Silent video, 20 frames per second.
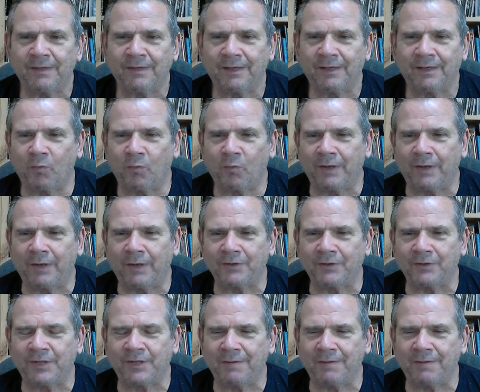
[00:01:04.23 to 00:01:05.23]

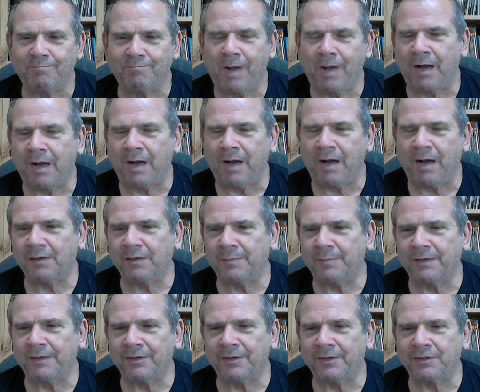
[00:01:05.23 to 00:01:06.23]
ones that mock
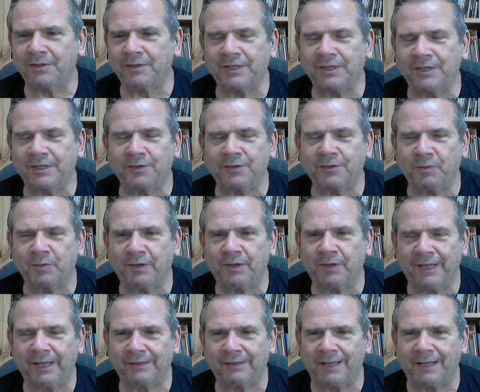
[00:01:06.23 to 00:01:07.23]
because
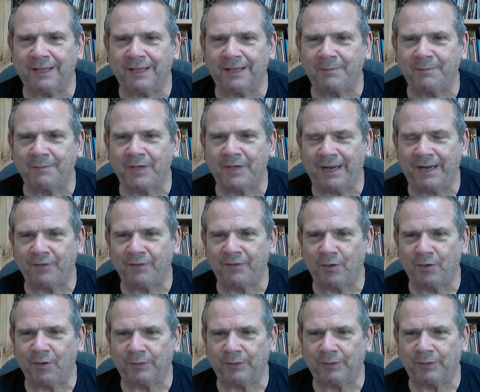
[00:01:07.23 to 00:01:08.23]
Israel had claimed to have
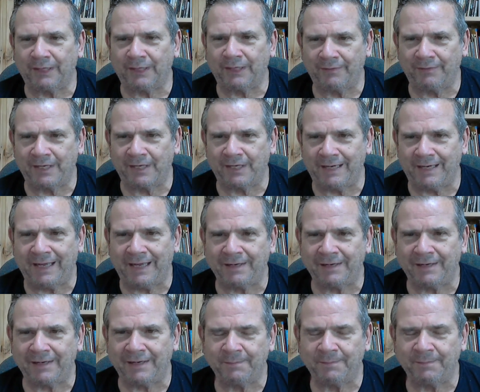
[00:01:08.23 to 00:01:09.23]
the only living
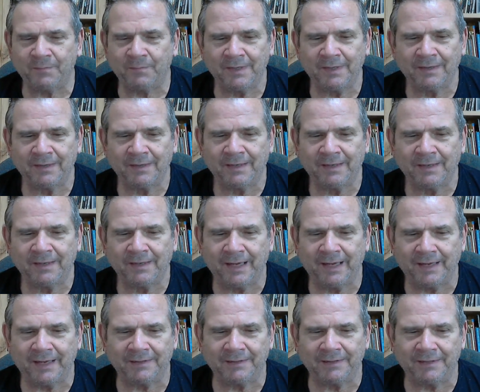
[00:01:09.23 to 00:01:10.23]
God.
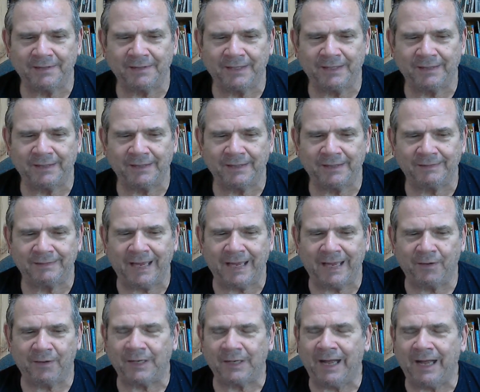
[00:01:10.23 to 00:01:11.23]
And
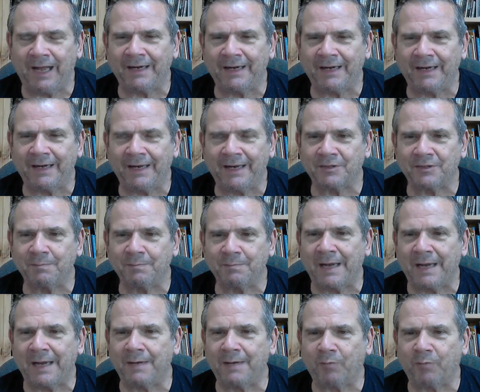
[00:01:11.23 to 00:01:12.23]
now God has
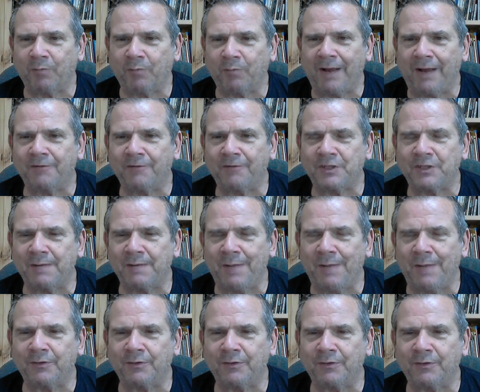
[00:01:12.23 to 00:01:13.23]
made a prophecy
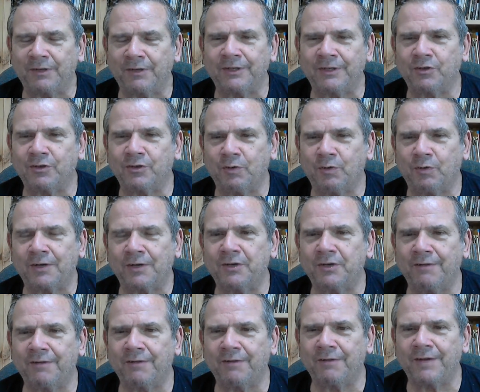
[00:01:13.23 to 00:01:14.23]
about the
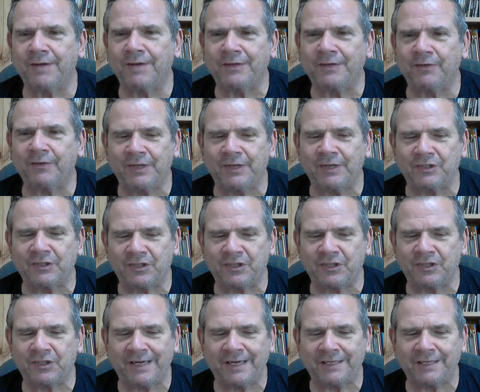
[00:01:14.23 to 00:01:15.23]
destruction of each of these
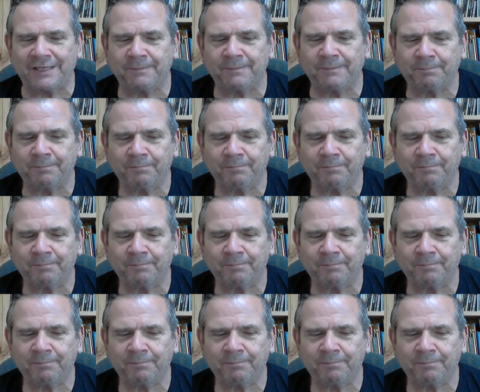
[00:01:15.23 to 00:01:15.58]
cities.